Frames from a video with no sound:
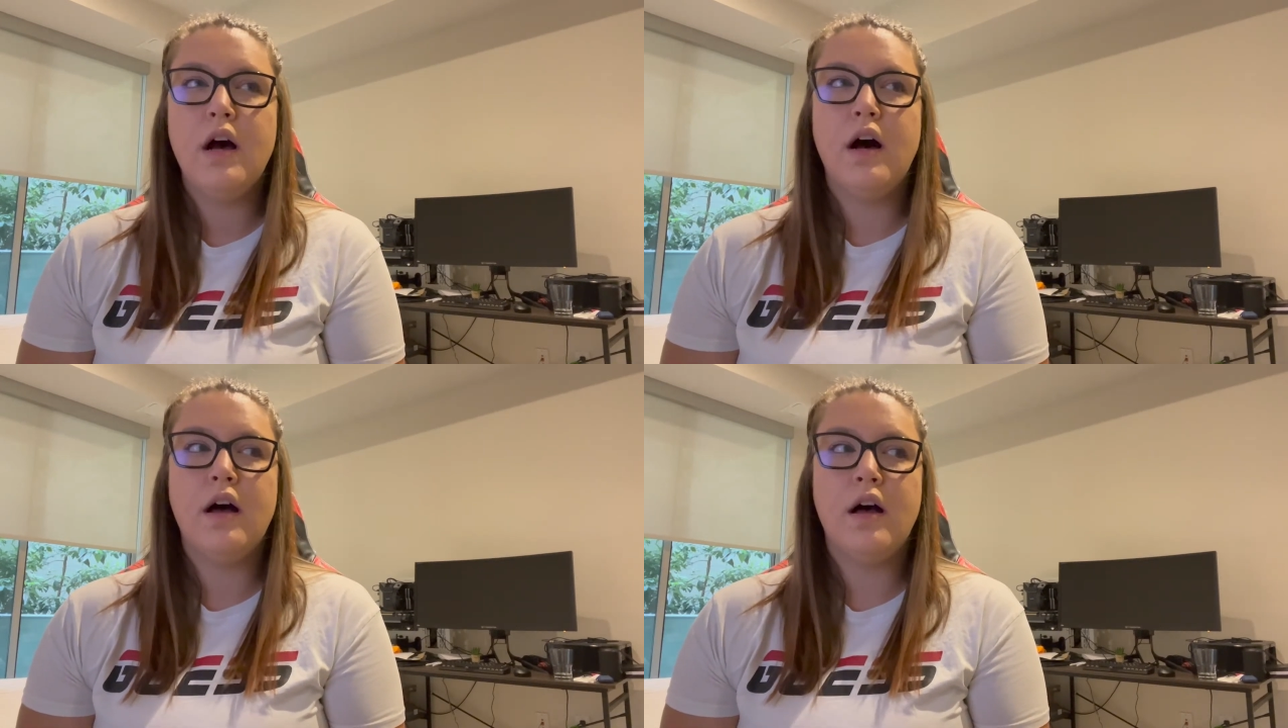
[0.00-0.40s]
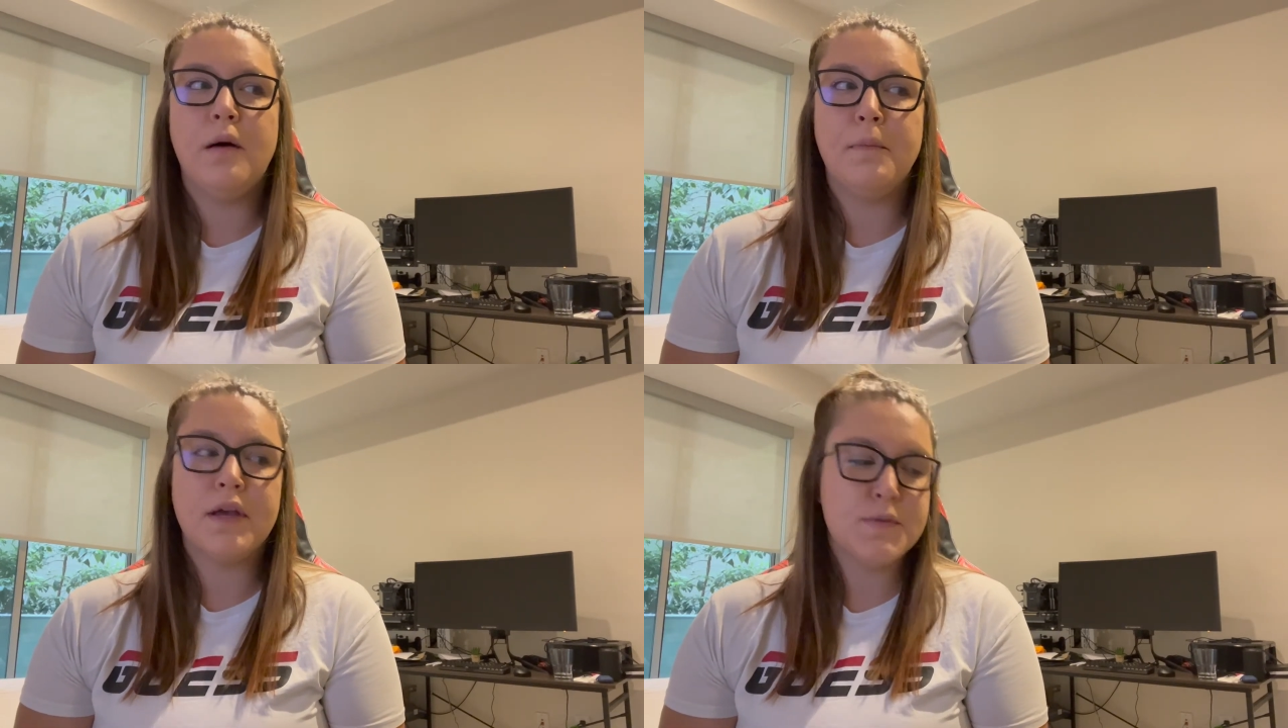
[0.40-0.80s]

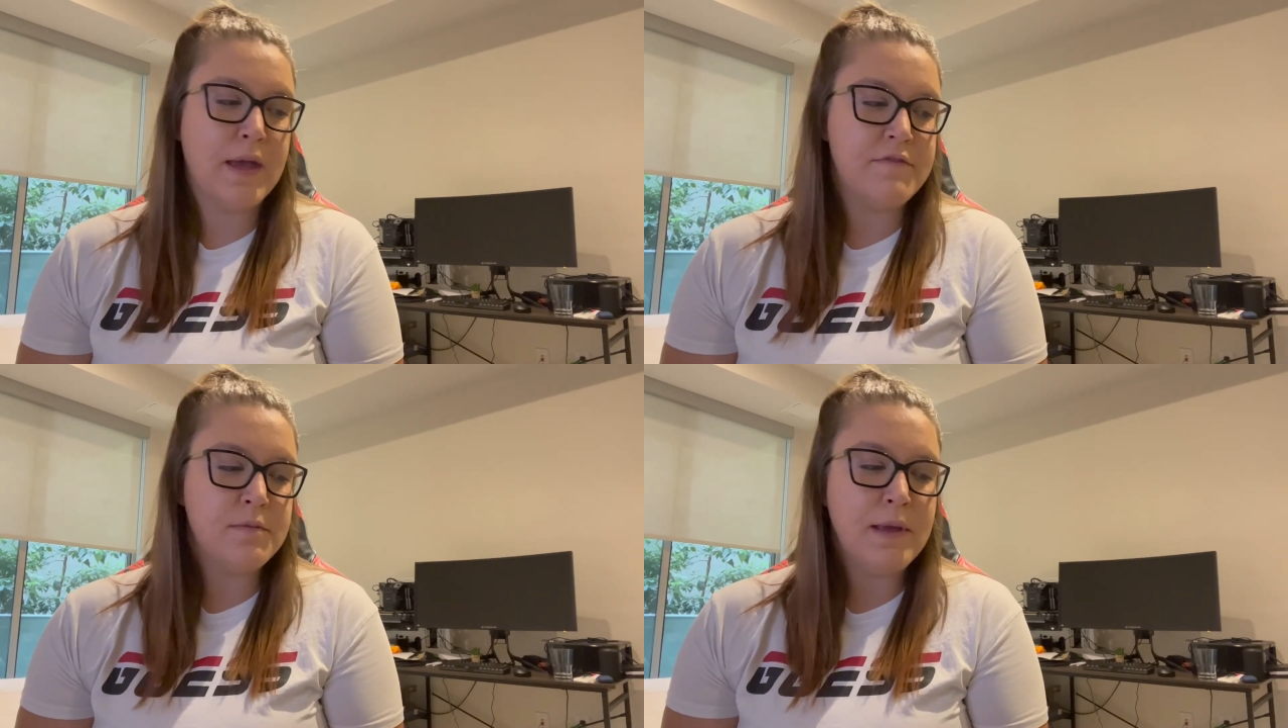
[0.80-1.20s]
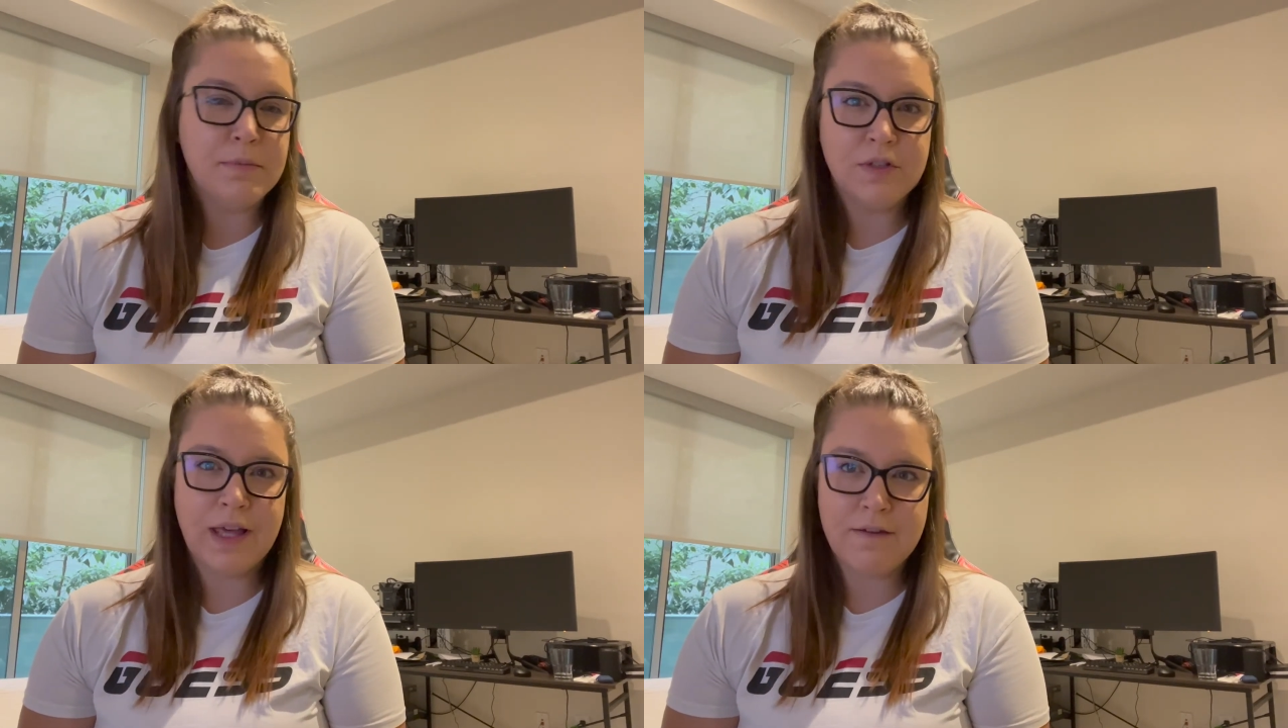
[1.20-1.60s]
because we have to be
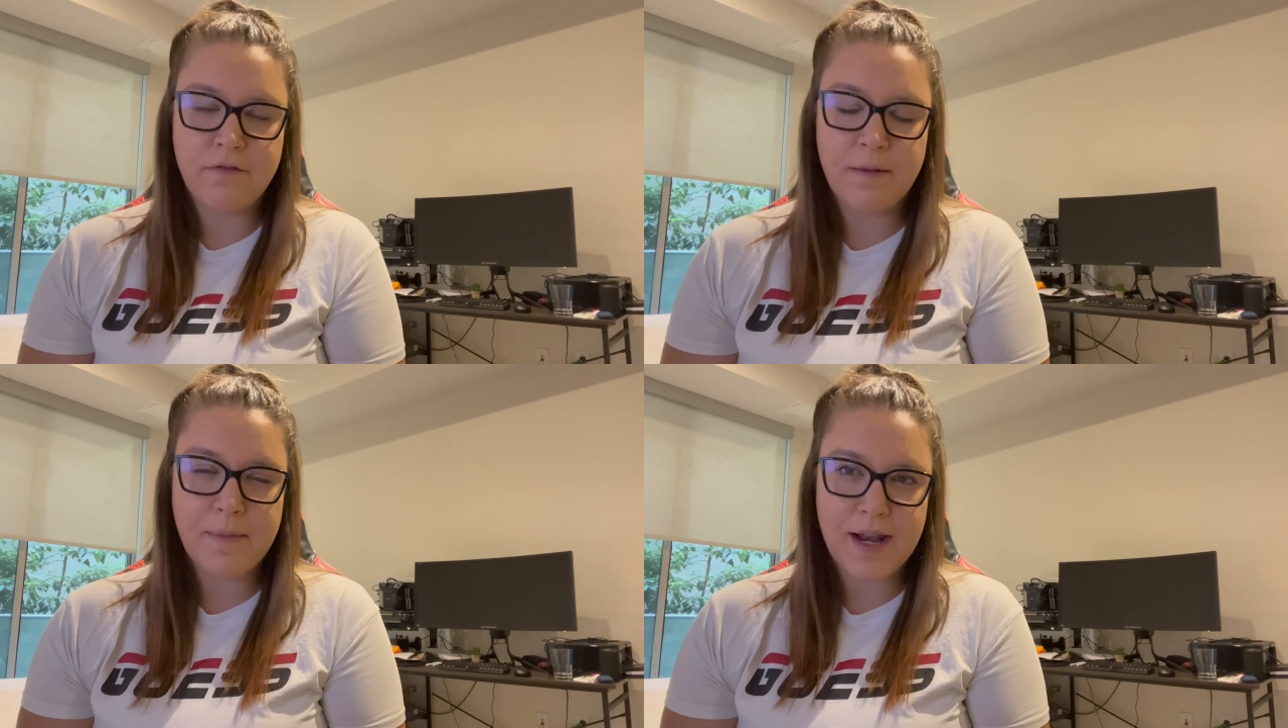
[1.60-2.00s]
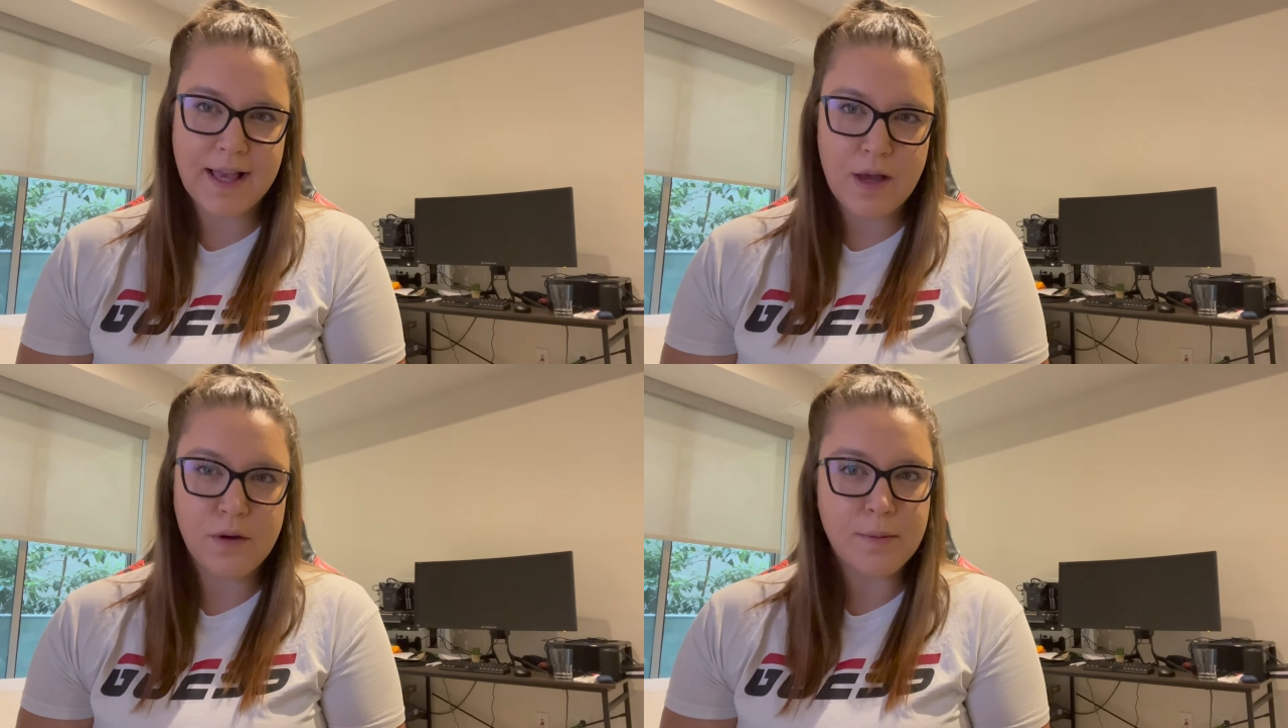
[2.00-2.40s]
able to give them that
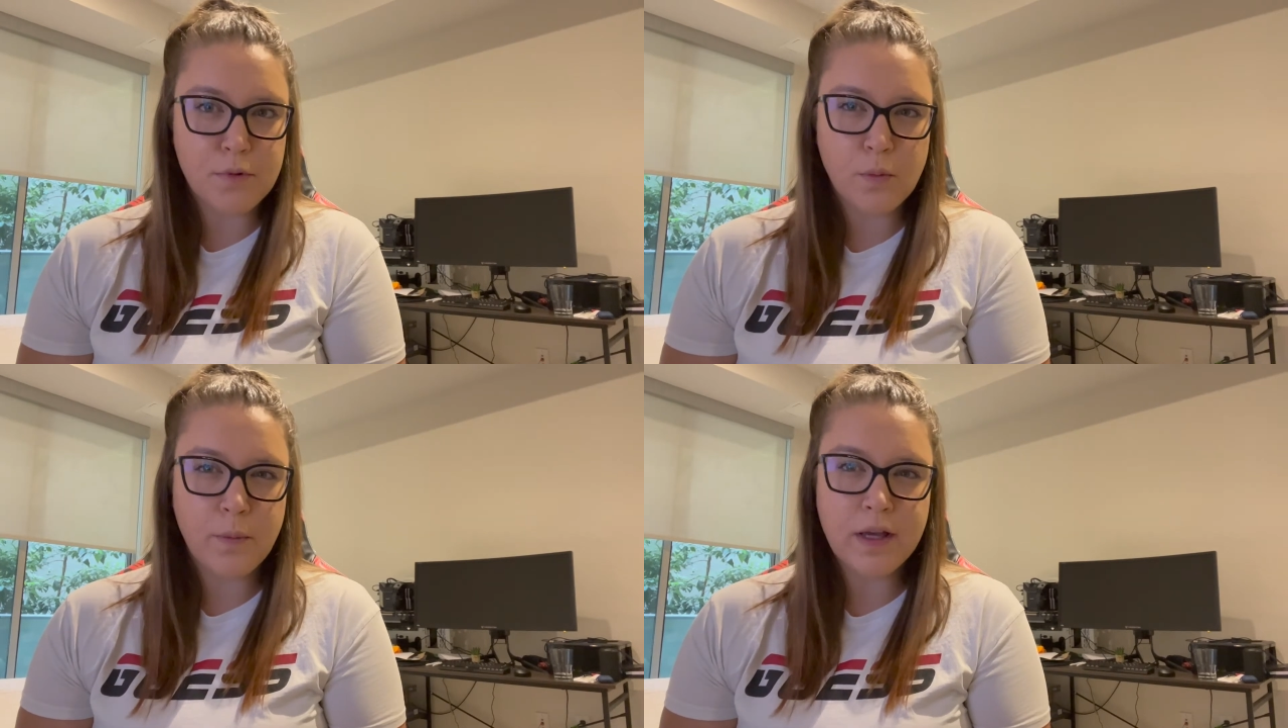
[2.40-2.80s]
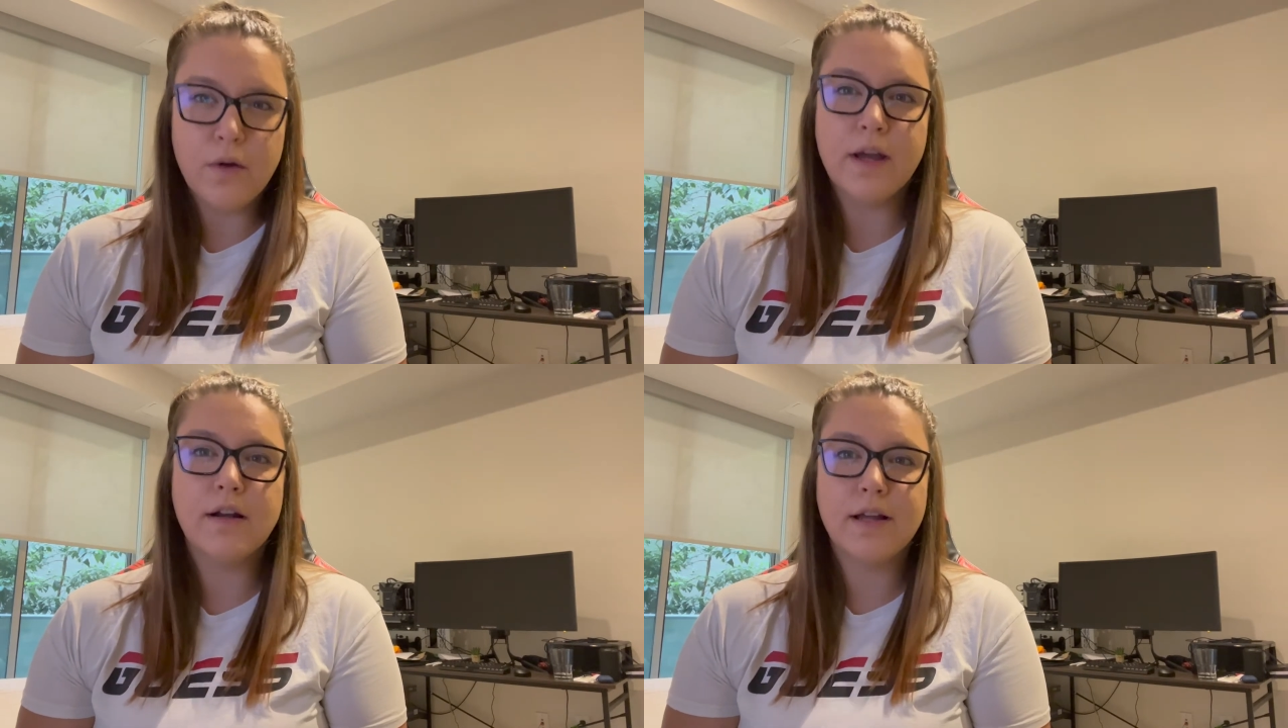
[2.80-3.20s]
account number when we go
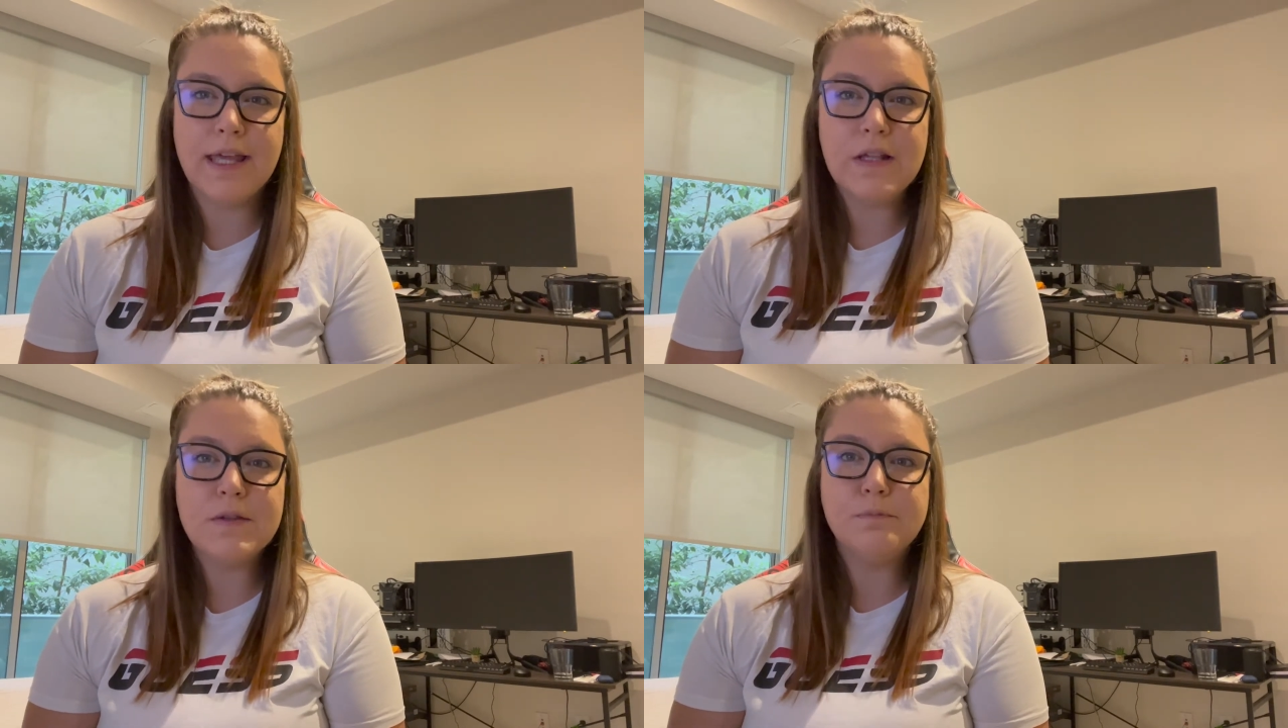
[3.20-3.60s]
get our keys.